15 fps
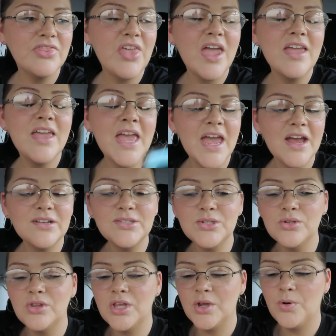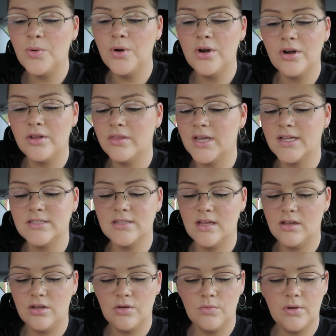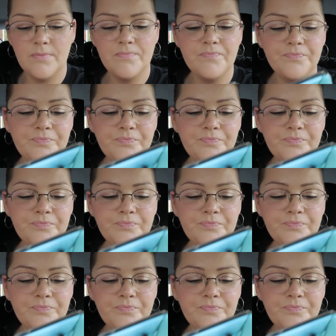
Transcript: They canceled the order. That's not a good one.